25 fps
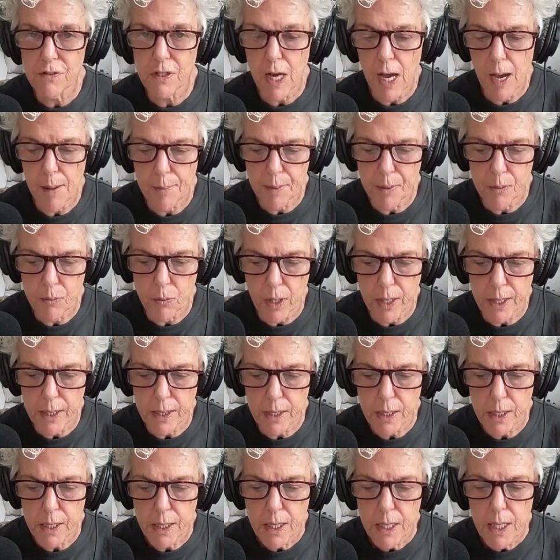copyright
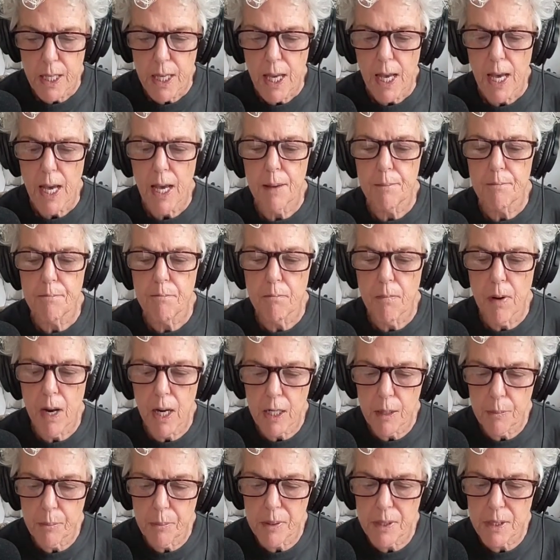and
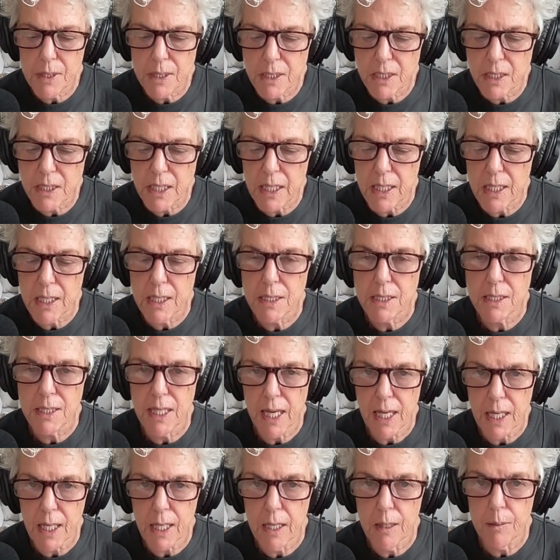monopolistic
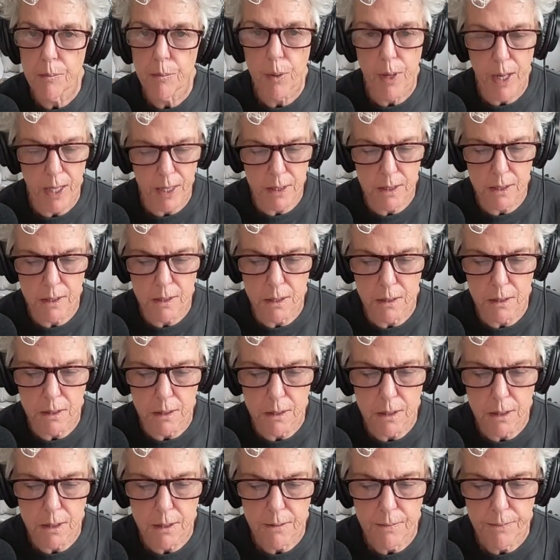tech
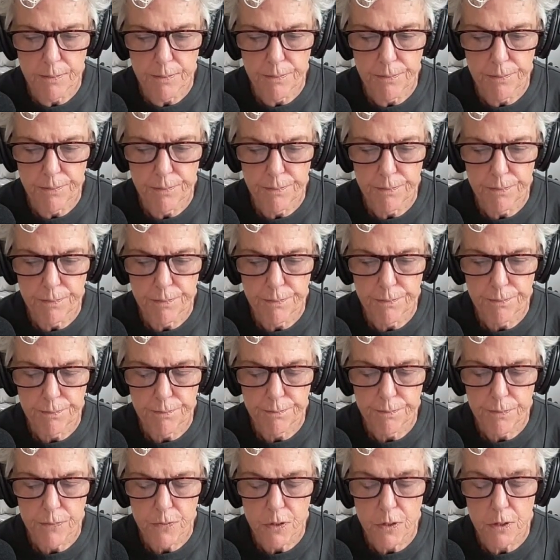practices.
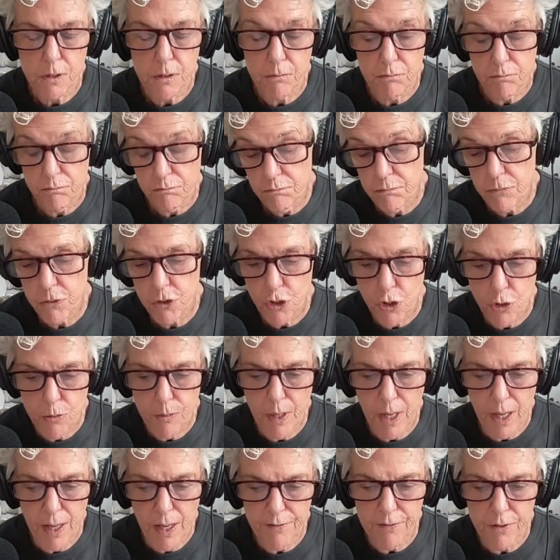It's a term
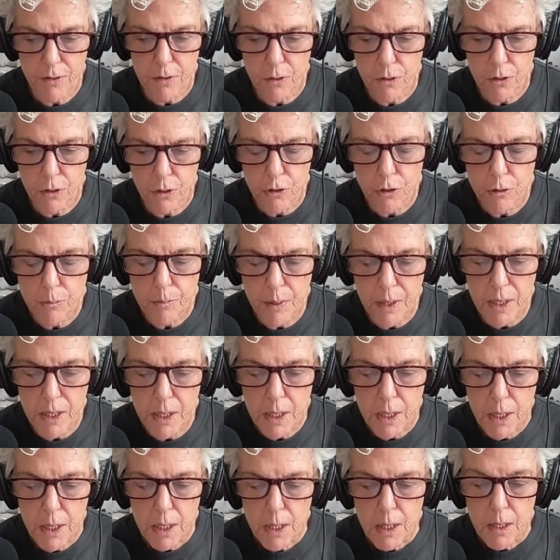I haven't heard, but
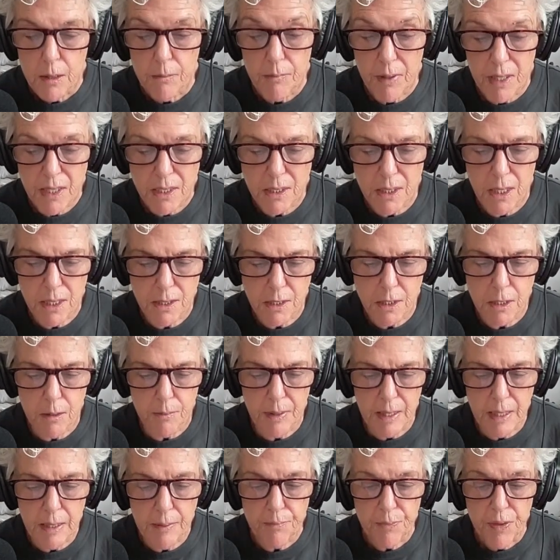it makes sense to
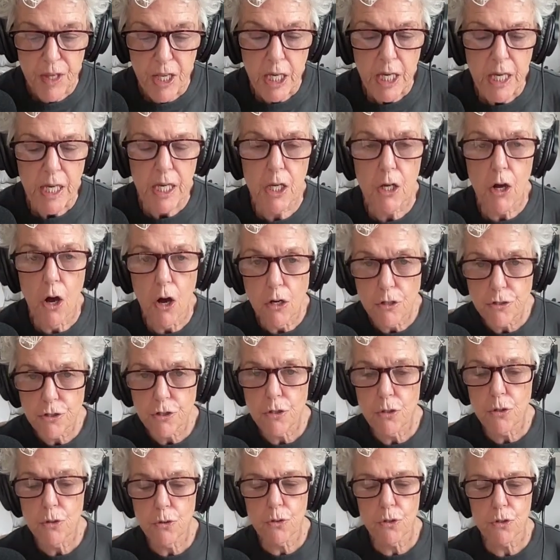me. He
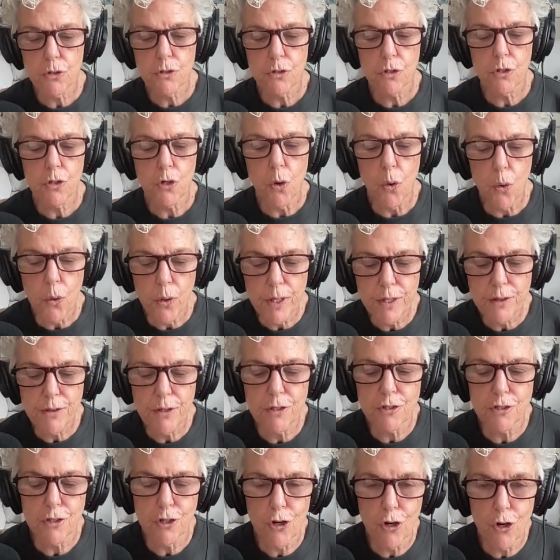also coined the
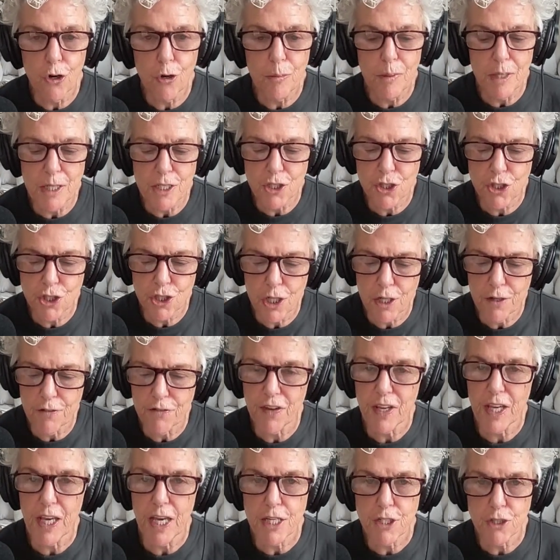term
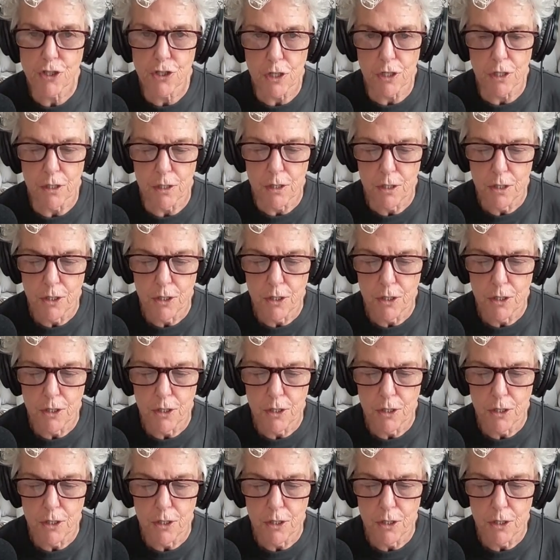enshittification